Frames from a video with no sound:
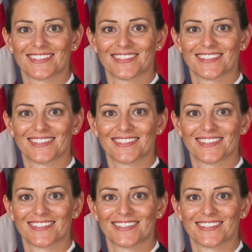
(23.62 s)

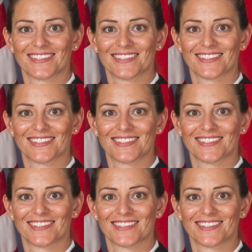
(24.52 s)

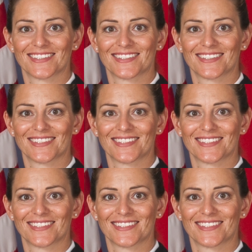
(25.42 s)

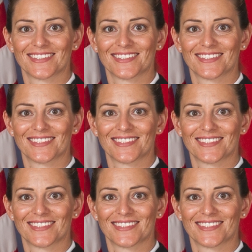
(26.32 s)
[no speech]